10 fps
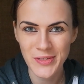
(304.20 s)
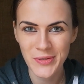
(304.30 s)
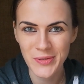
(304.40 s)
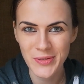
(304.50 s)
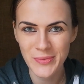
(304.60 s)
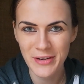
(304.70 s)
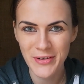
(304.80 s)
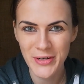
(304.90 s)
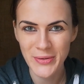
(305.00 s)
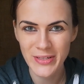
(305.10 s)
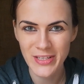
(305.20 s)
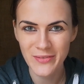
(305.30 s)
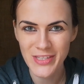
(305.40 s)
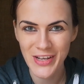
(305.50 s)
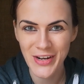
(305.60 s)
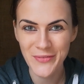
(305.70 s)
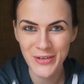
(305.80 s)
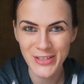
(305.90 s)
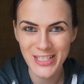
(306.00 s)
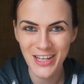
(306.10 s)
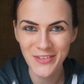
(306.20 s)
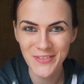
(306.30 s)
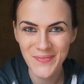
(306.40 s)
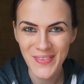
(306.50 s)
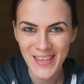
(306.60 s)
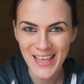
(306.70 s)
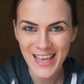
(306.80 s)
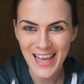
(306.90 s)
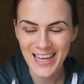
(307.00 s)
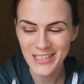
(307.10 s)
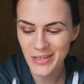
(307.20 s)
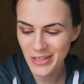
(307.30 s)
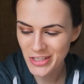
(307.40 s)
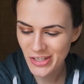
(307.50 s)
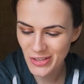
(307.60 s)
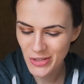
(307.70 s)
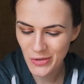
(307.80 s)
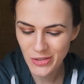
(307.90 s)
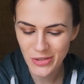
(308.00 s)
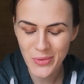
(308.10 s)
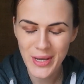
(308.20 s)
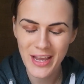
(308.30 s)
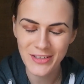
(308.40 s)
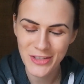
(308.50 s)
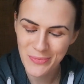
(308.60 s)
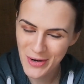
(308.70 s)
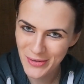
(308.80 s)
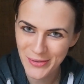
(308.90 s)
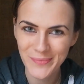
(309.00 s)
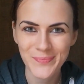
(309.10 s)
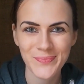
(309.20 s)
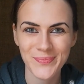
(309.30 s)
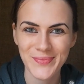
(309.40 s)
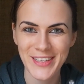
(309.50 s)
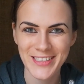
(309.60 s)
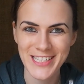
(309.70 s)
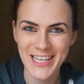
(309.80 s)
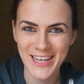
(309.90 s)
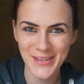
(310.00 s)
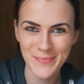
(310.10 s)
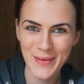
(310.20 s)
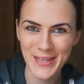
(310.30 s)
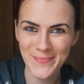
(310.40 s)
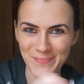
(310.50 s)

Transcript: goals, whatever goals you have set out for yourself. And I shall talk to you again tomorrow. Okay, take care. Bye.